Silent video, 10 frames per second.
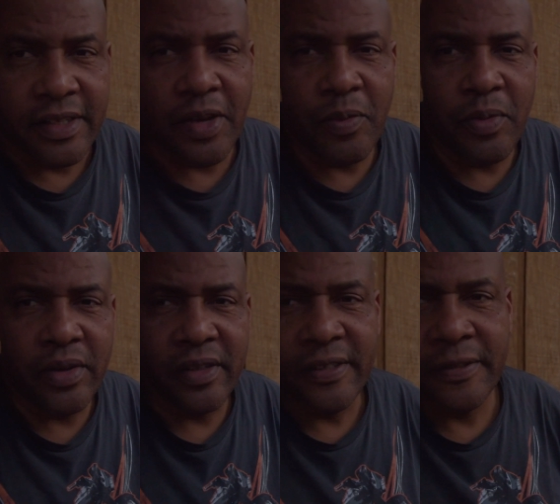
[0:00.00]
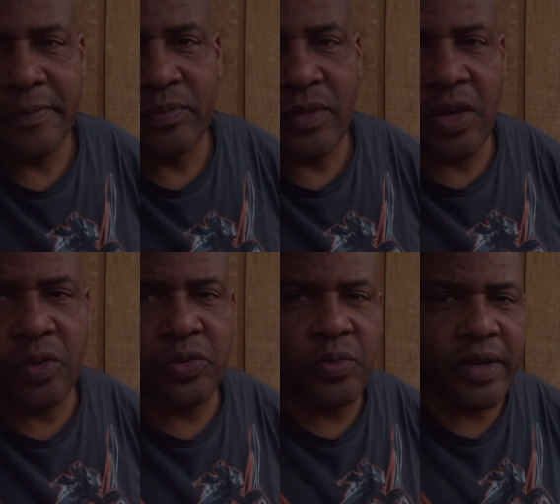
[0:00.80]
They don't want to
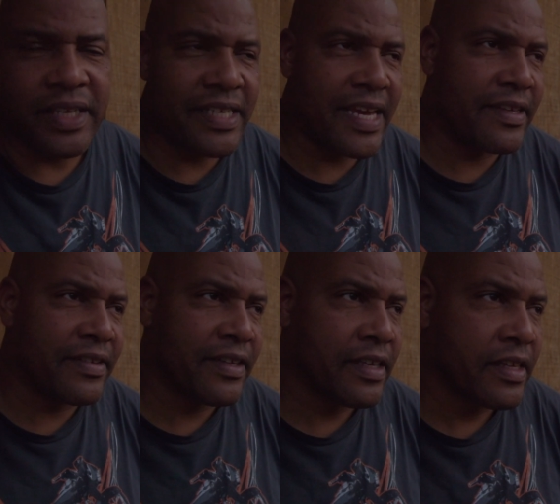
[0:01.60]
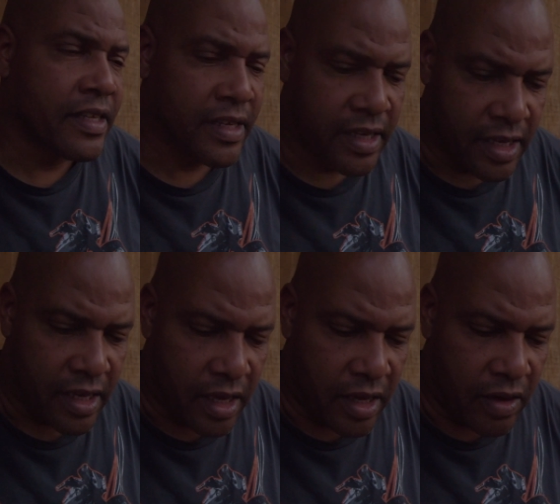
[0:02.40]
go through what it takes
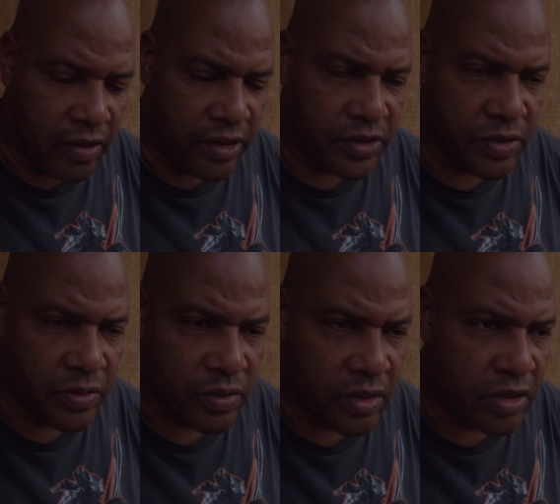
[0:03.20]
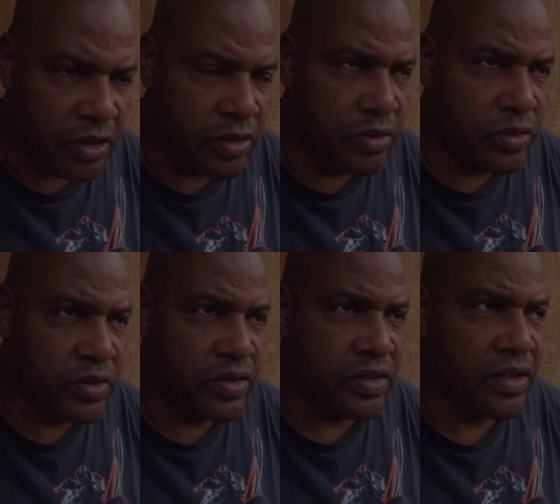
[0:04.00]
in order to
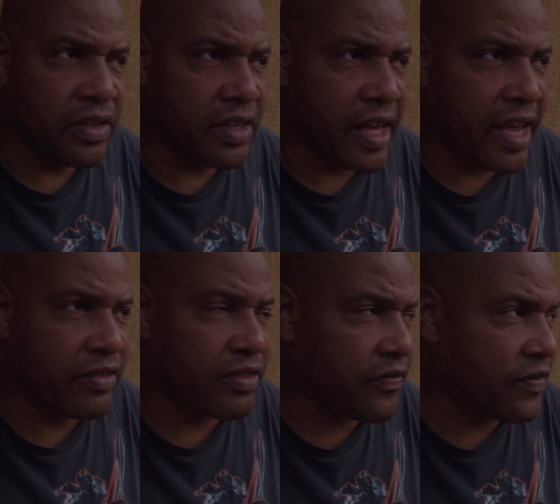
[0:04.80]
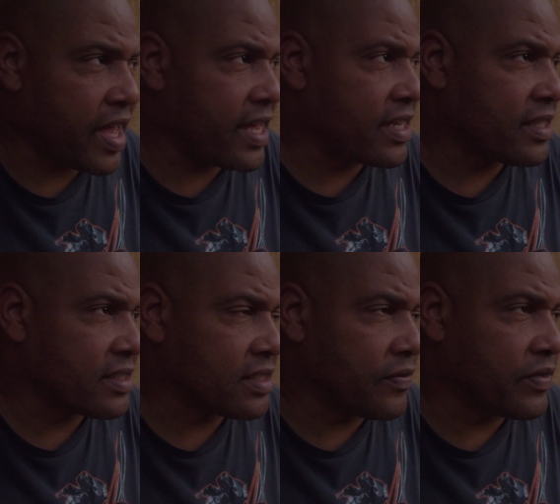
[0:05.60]
lose the extra fat
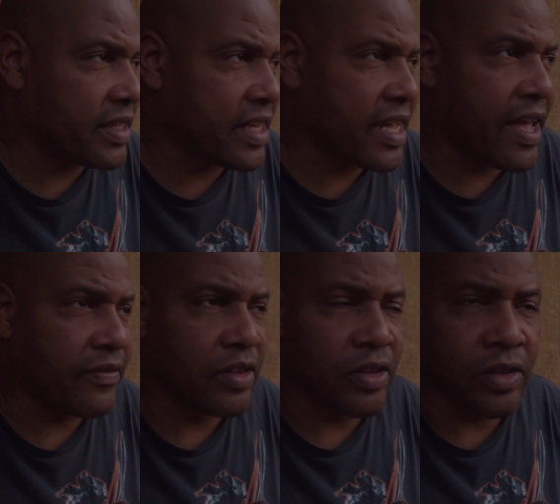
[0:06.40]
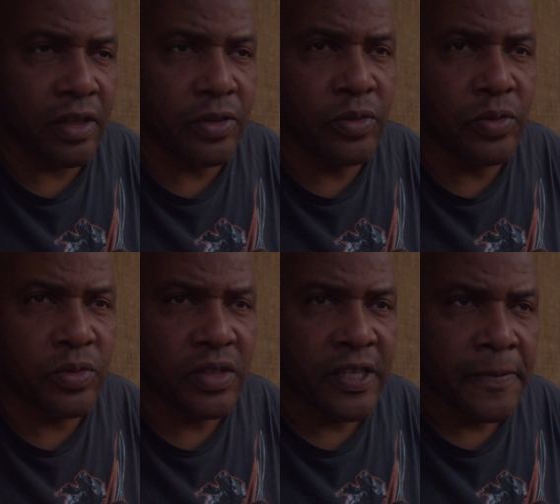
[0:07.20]
and stuff that they have to
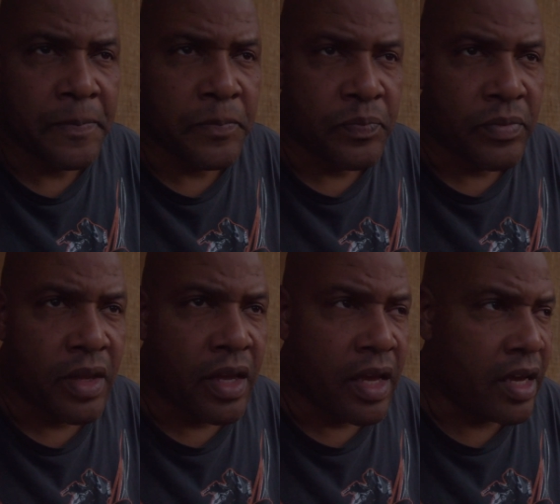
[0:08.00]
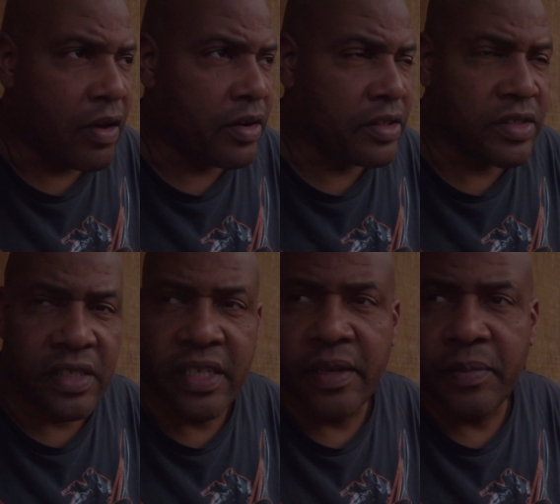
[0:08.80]
lose in order to
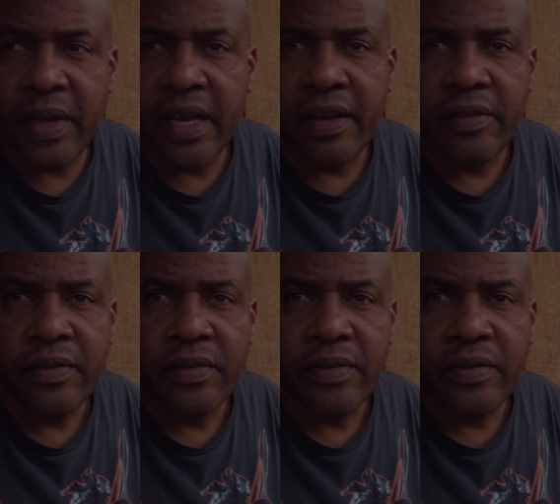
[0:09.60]
slim down.